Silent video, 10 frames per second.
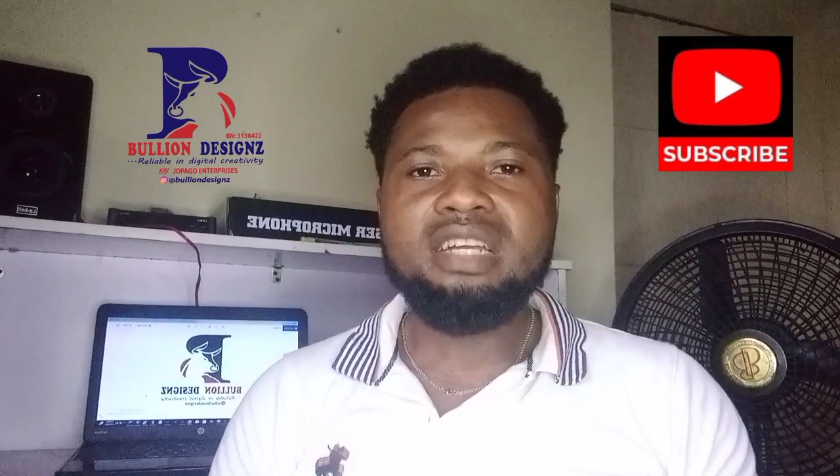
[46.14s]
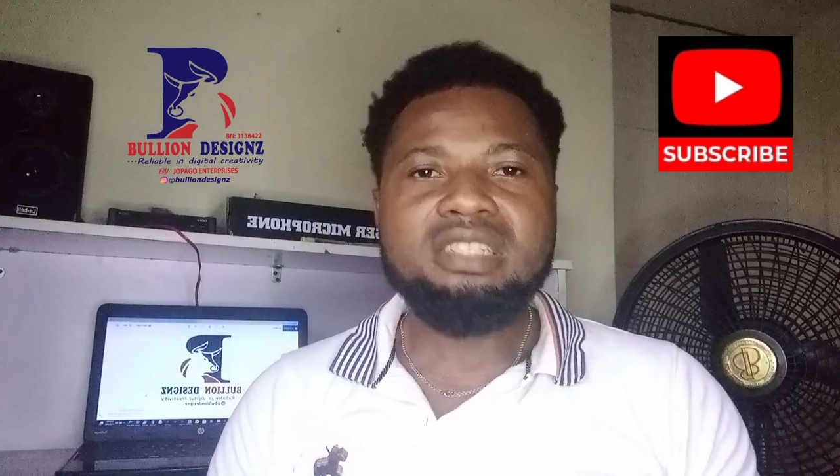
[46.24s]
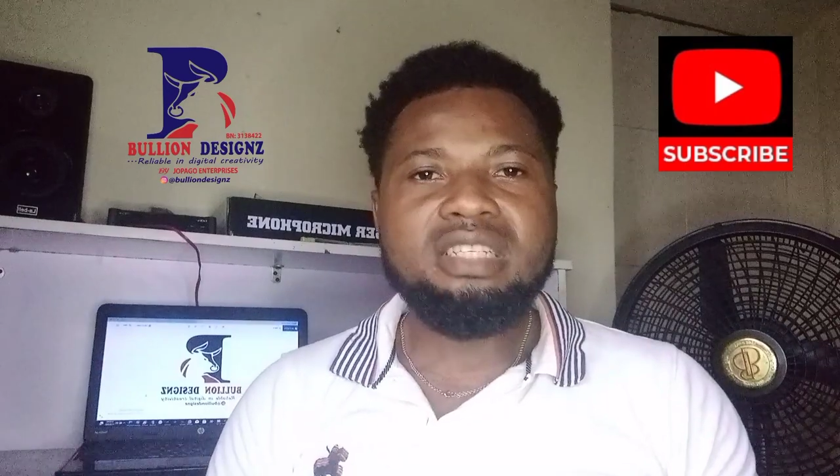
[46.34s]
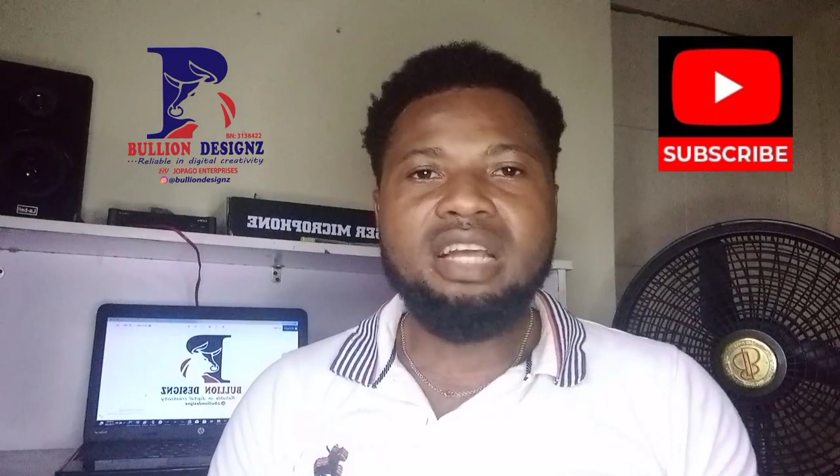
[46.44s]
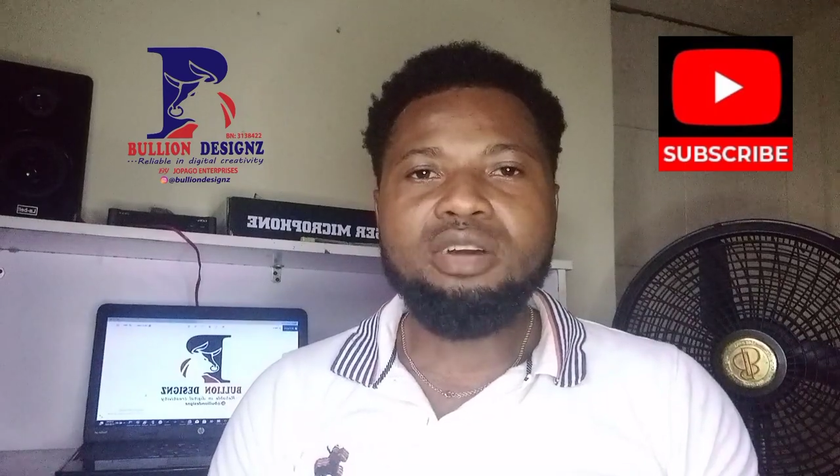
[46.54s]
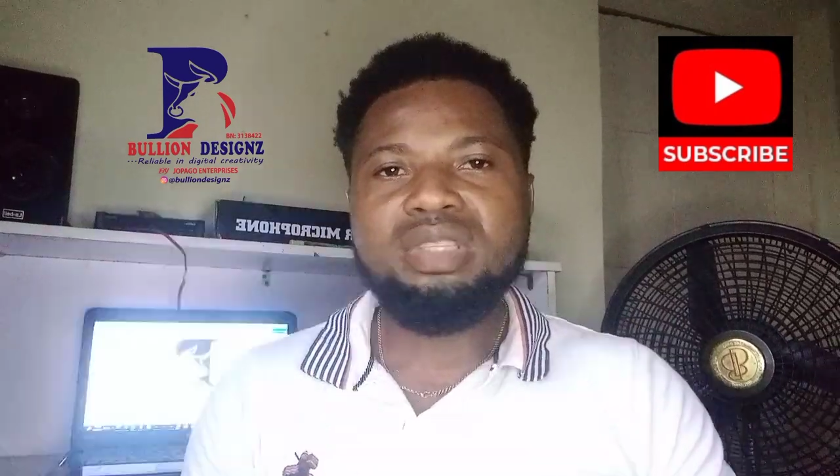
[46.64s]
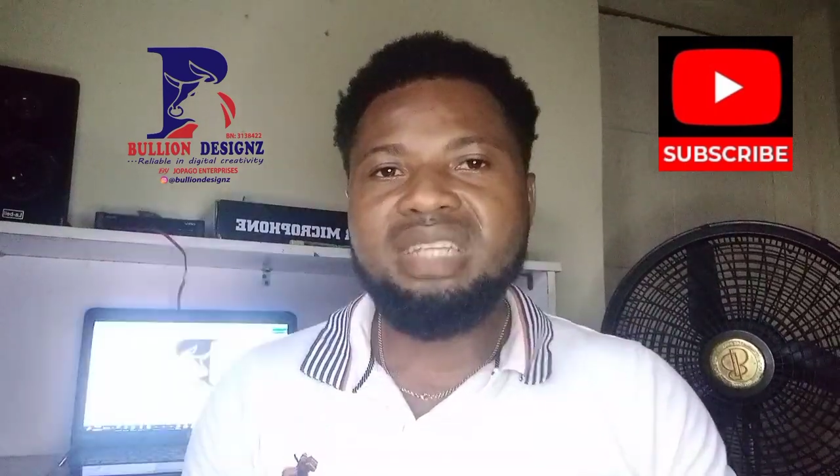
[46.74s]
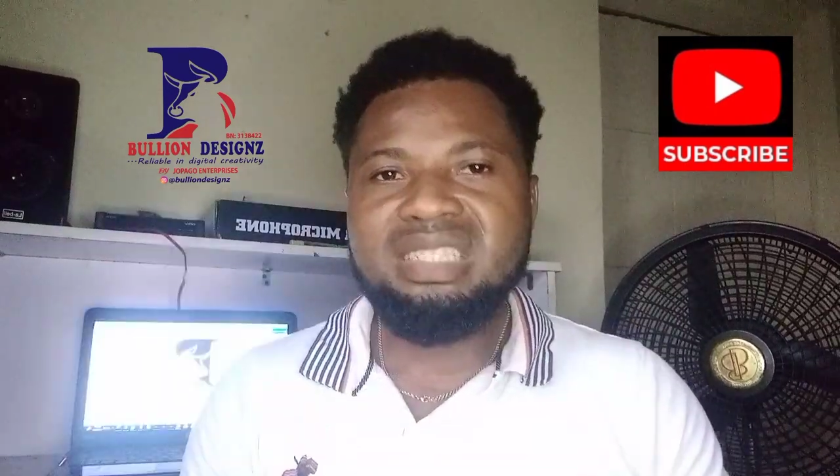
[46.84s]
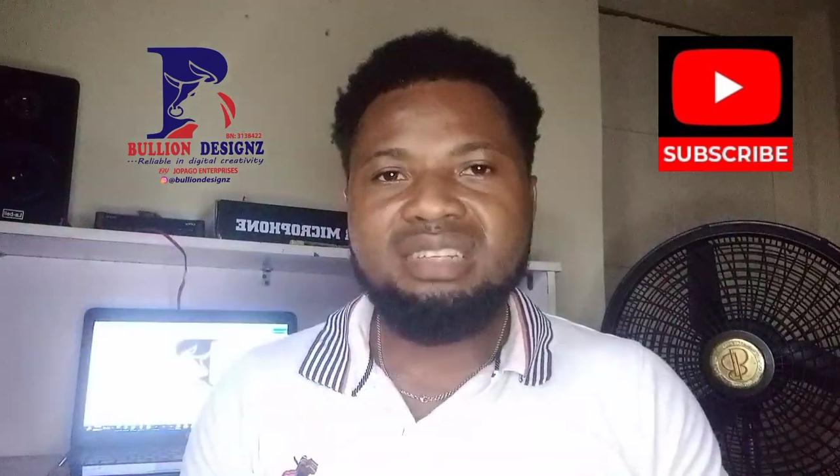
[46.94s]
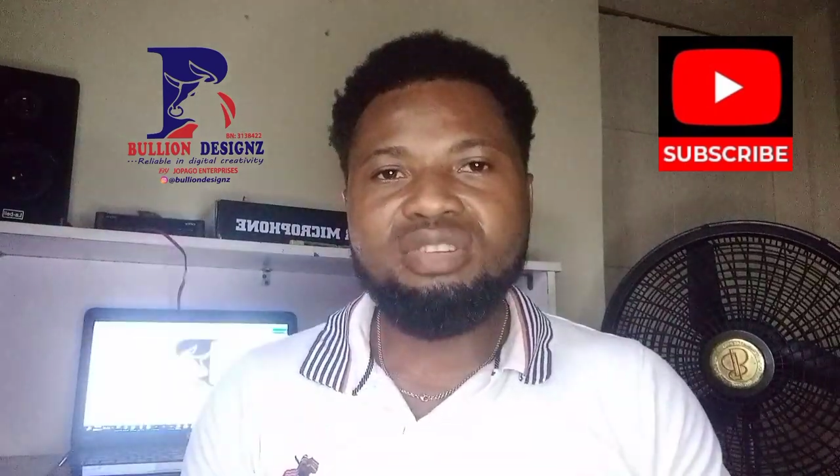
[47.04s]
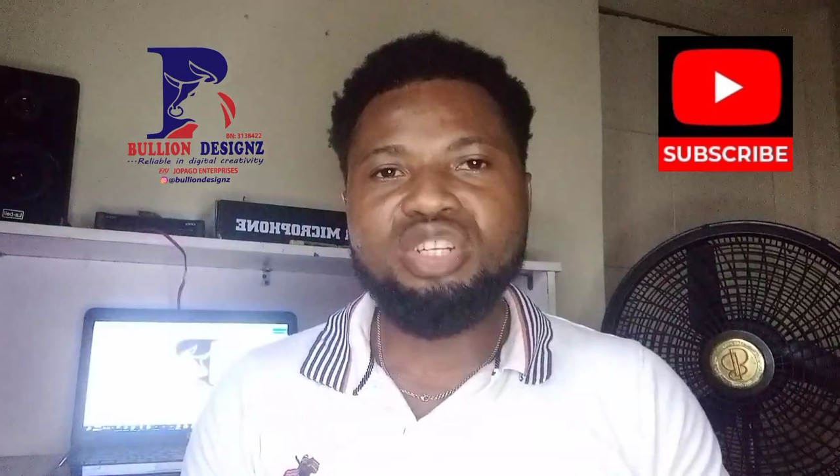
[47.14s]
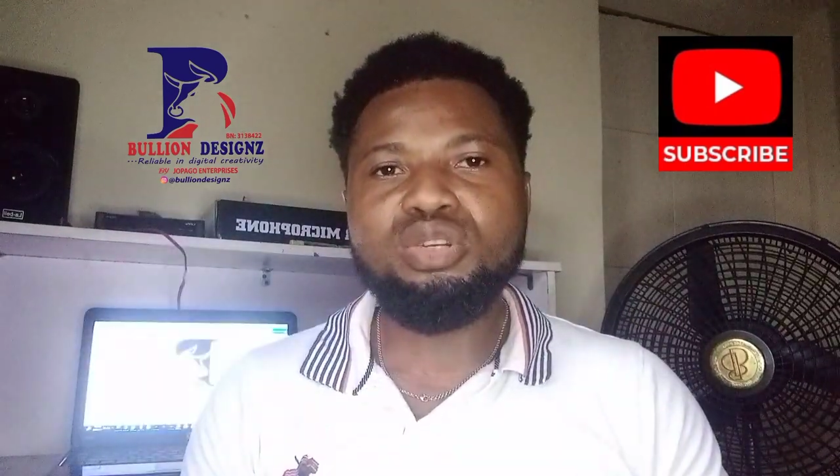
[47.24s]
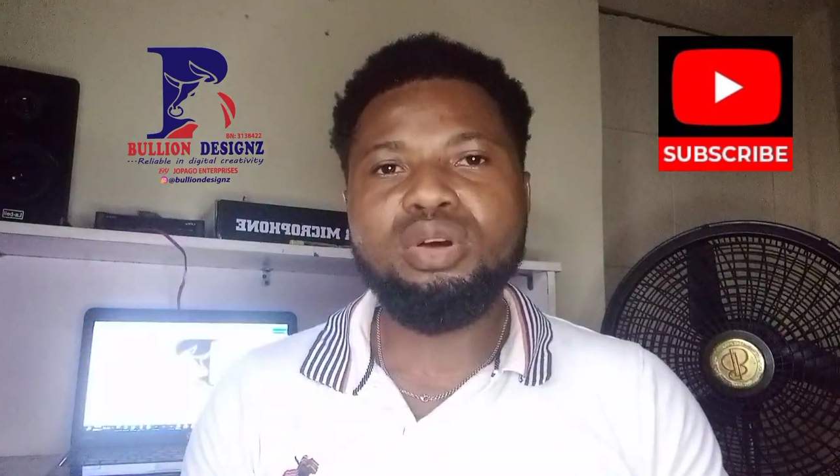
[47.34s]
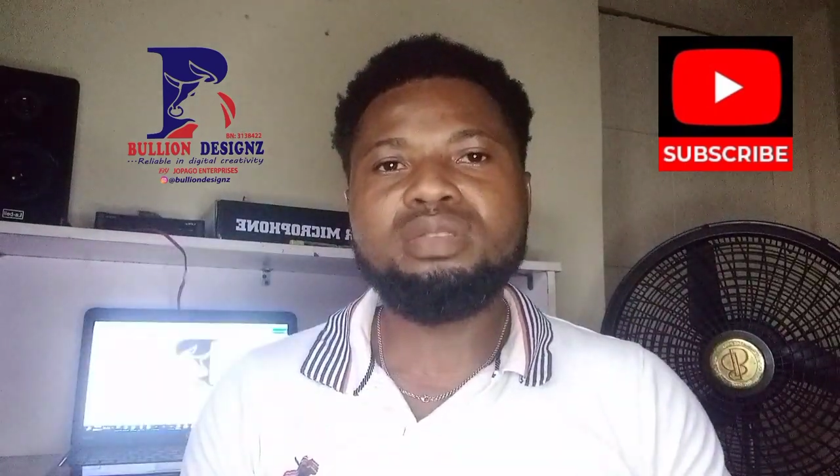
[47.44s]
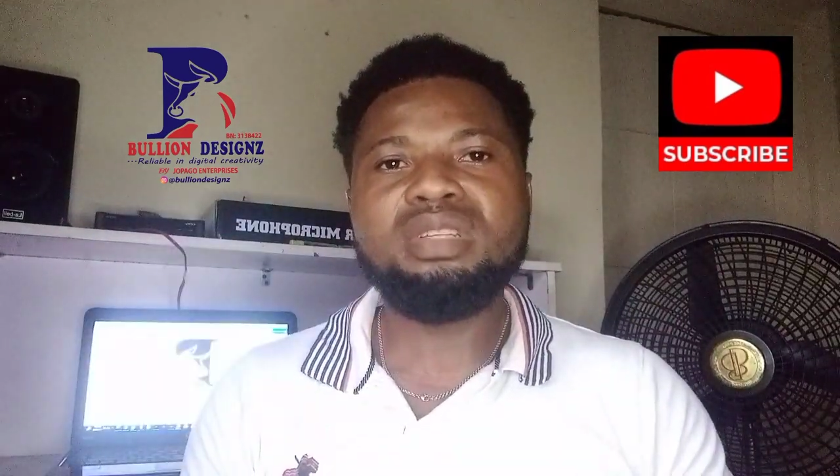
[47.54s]
digital content
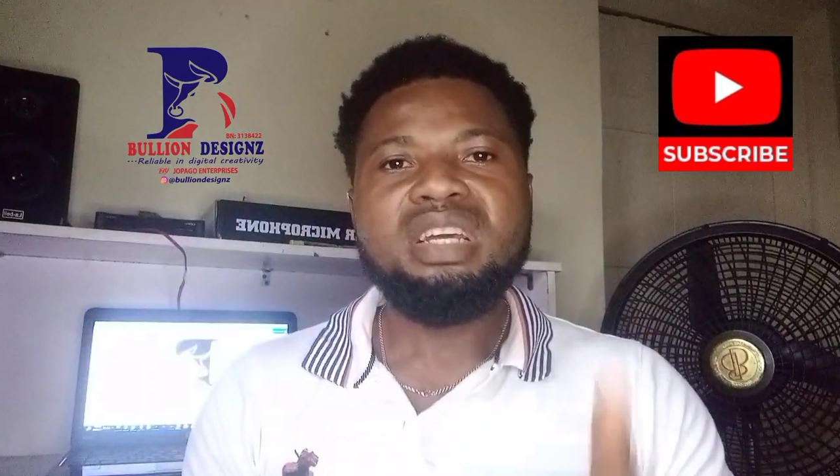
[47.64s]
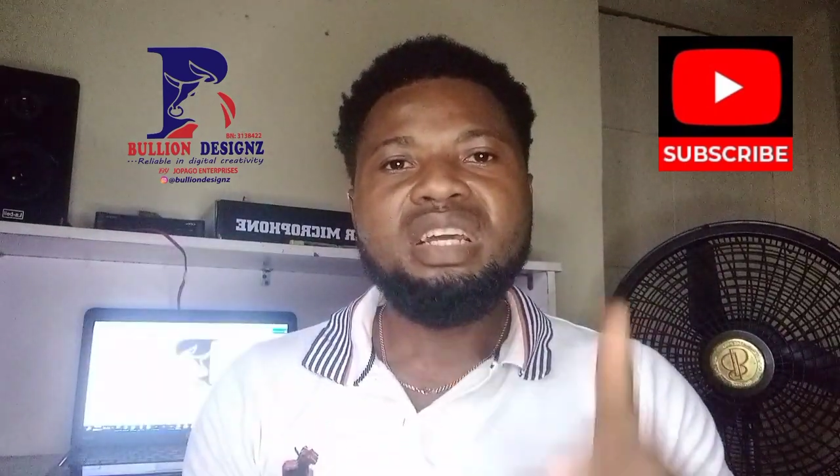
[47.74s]
creation,